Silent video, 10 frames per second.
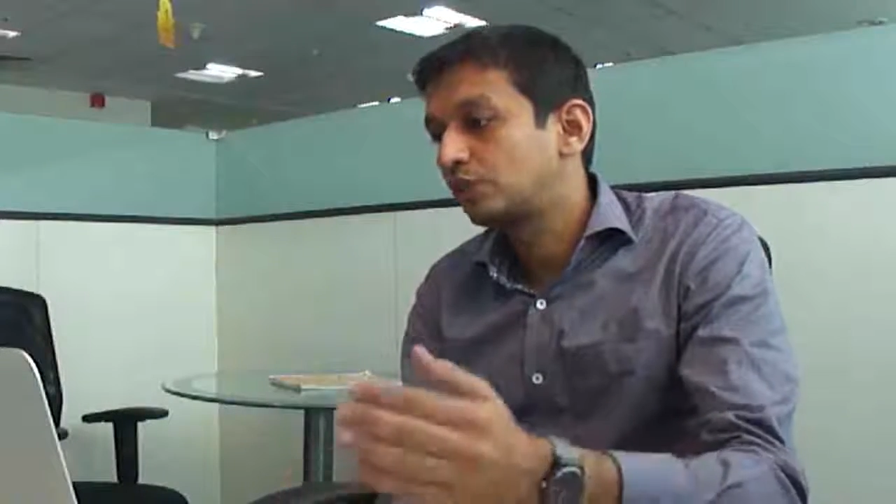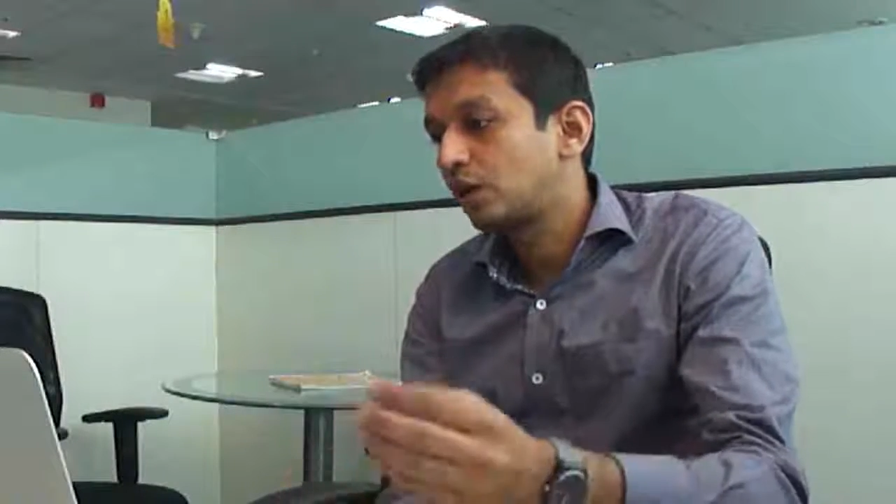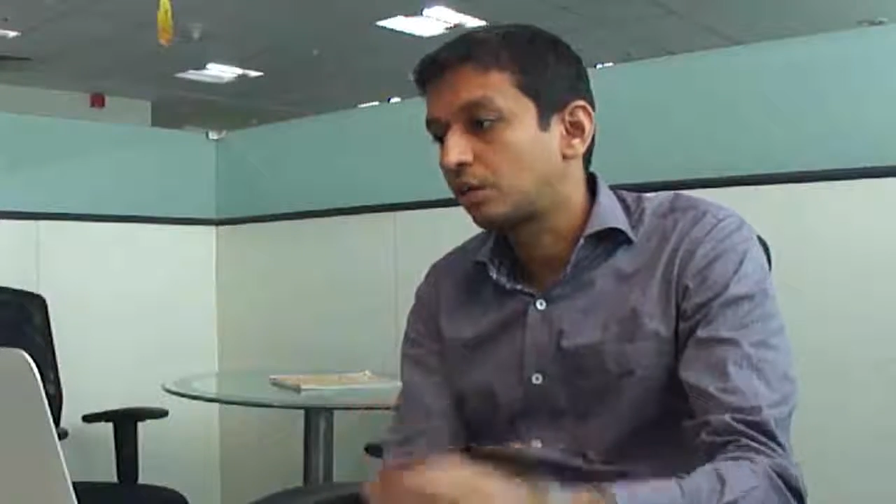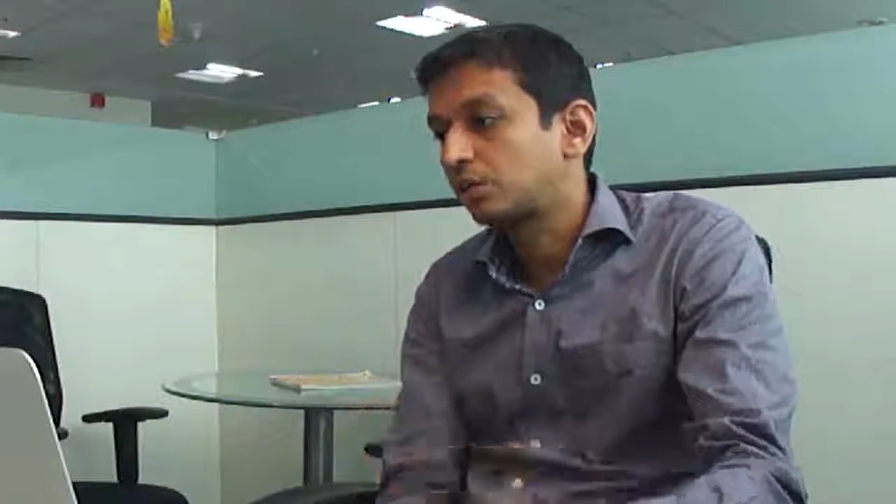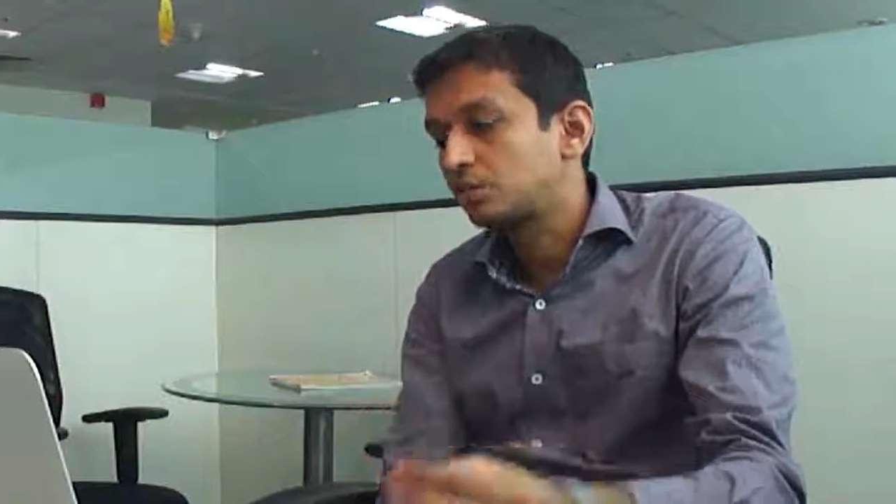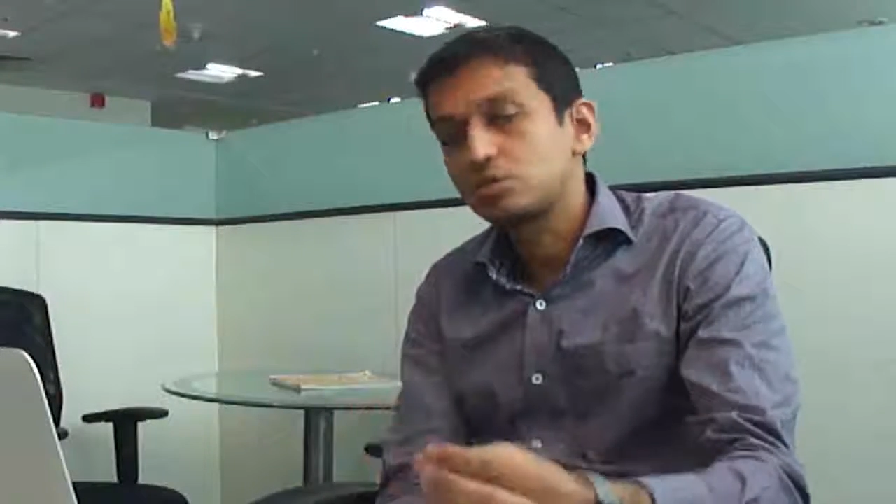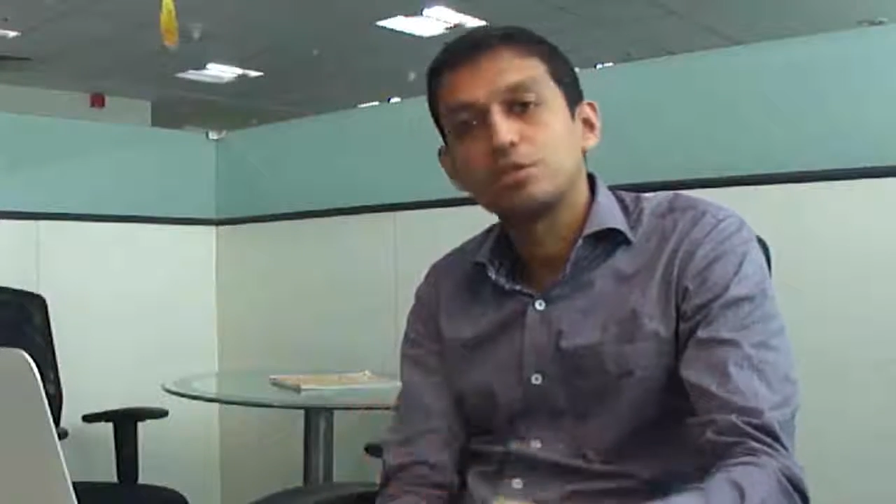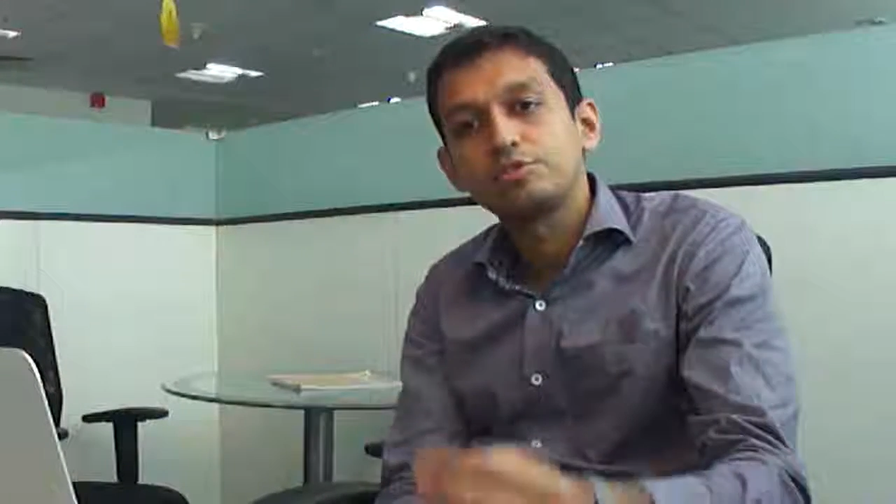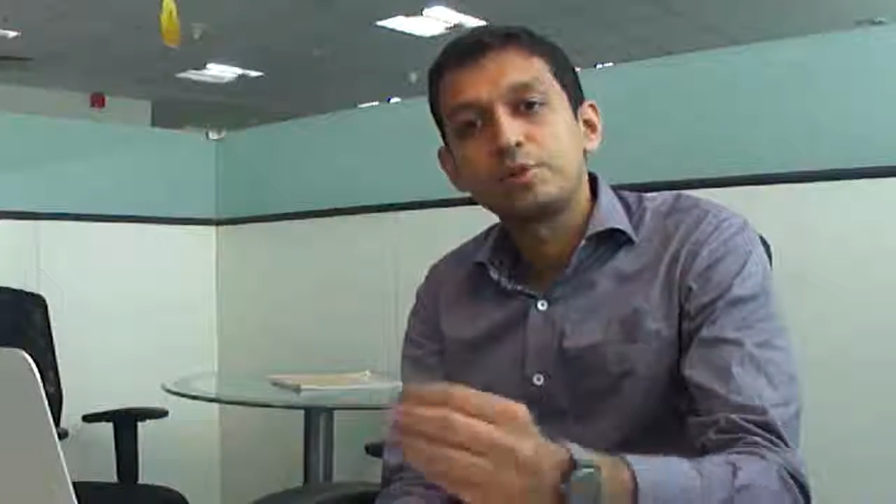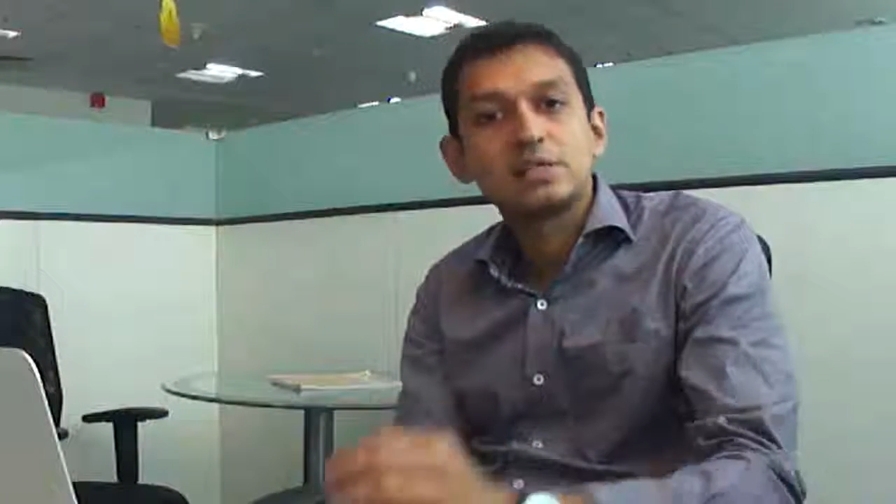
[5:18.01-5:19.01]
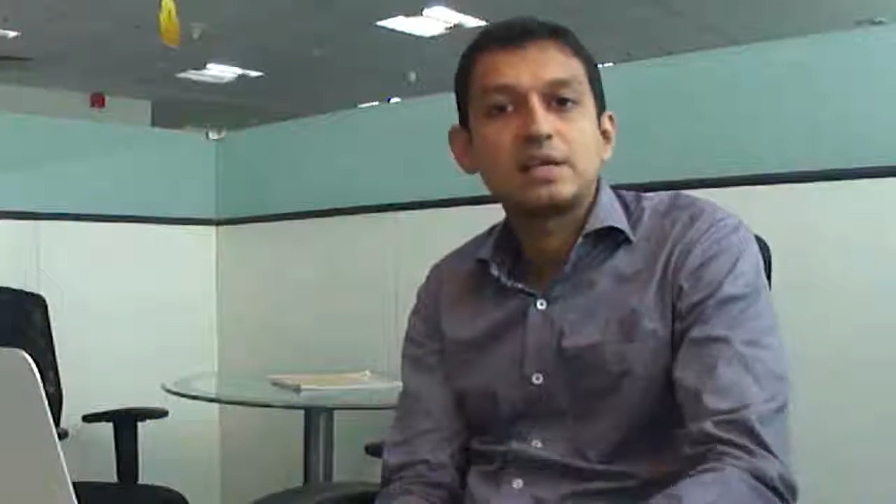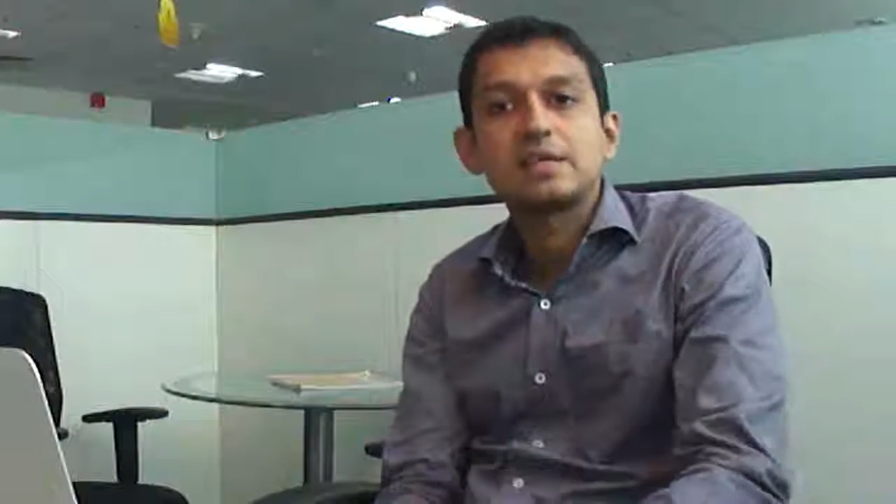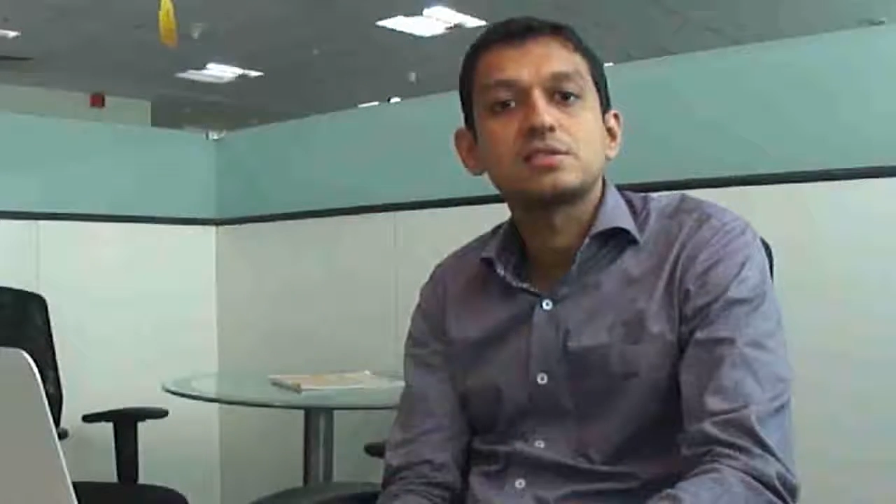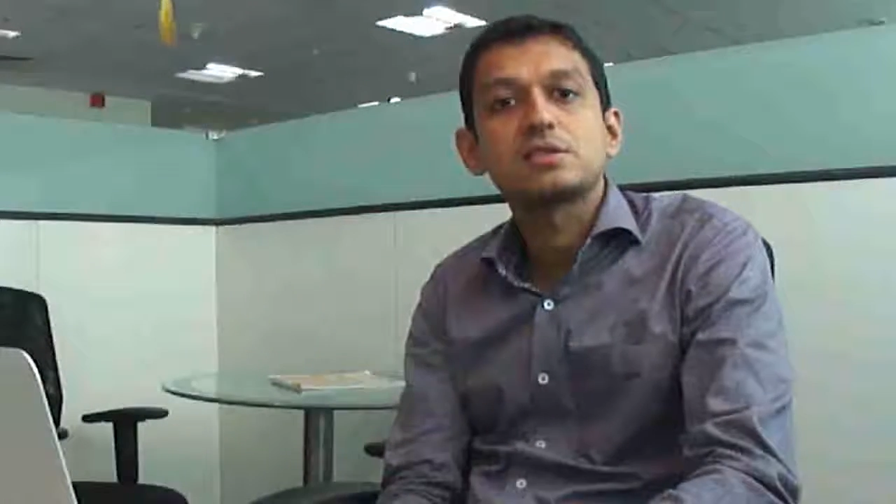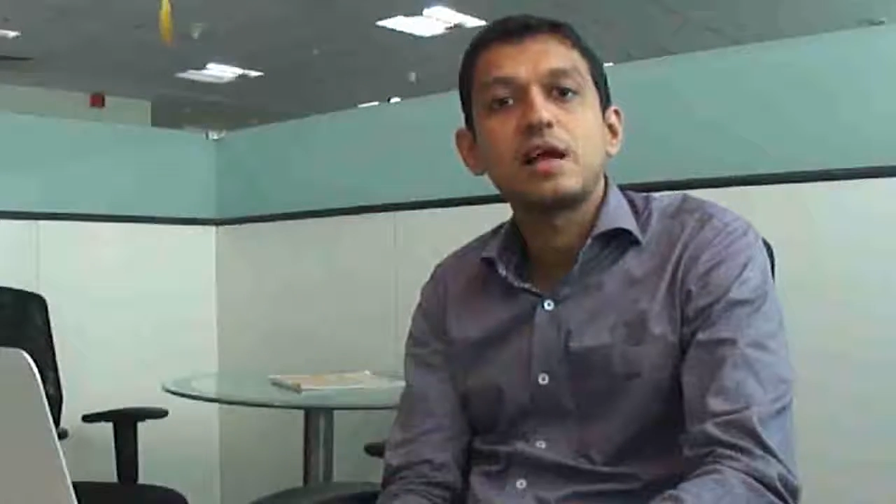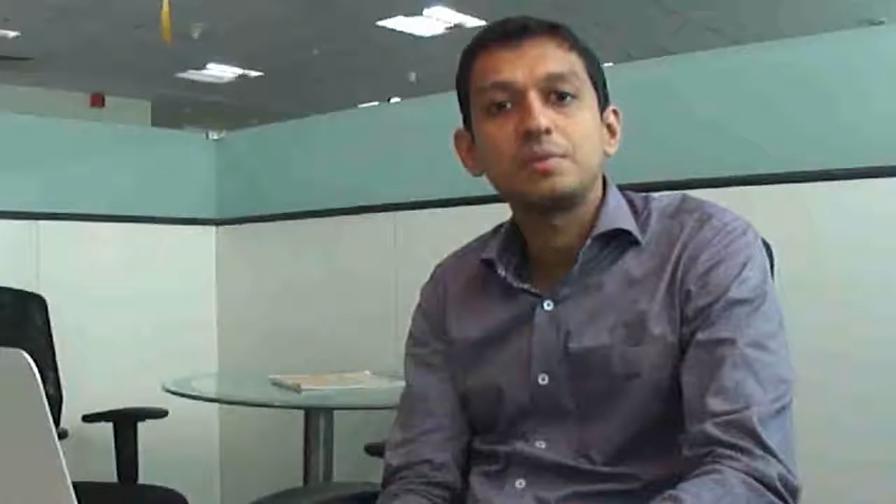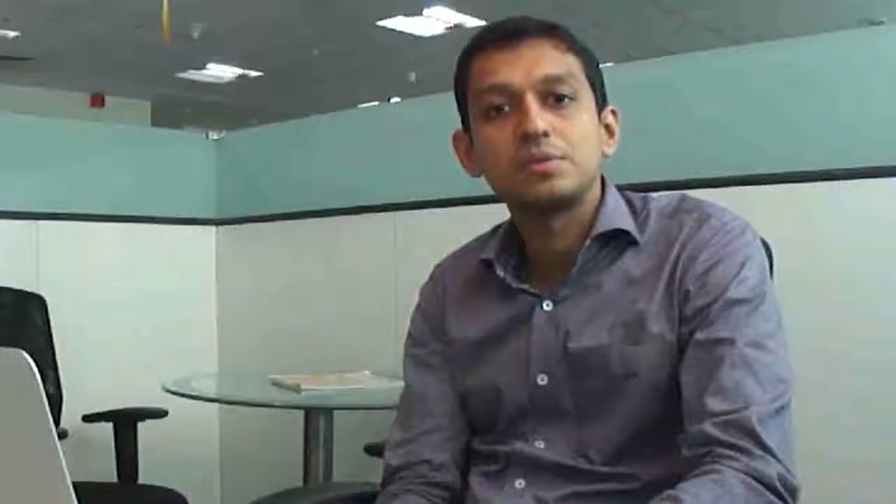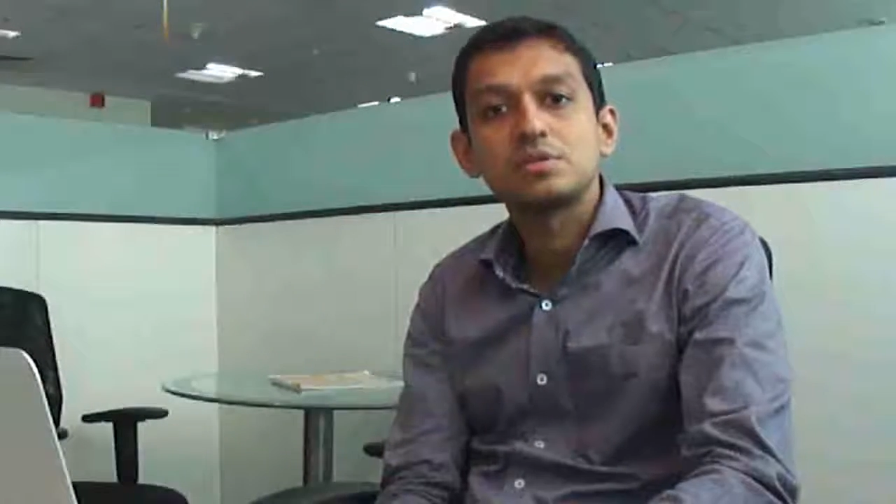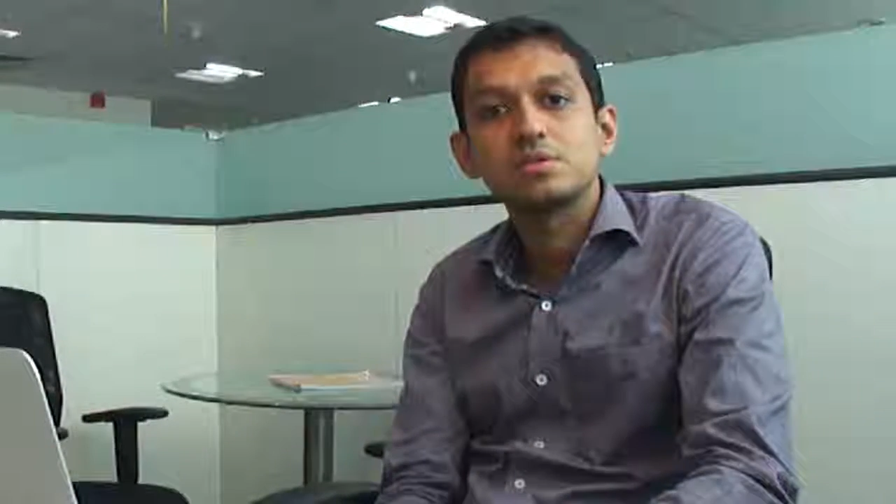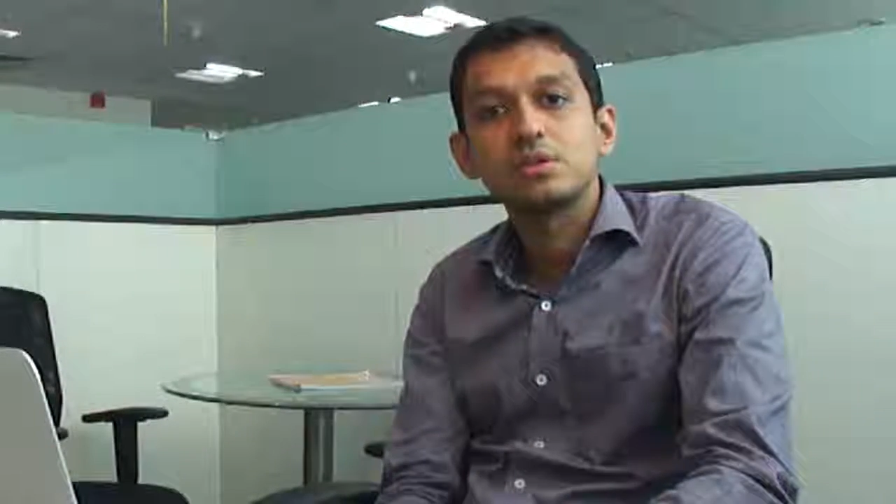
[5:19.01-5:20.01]
occurrence of breast cancer
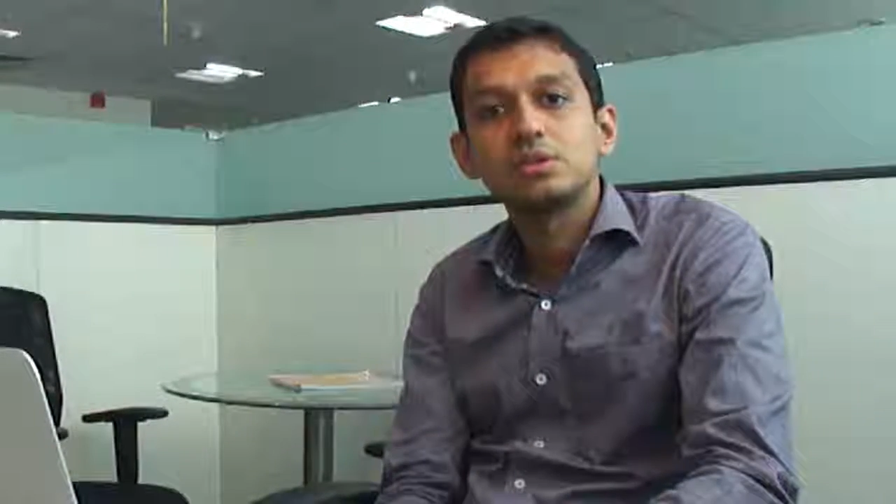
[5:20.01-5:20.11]
happens.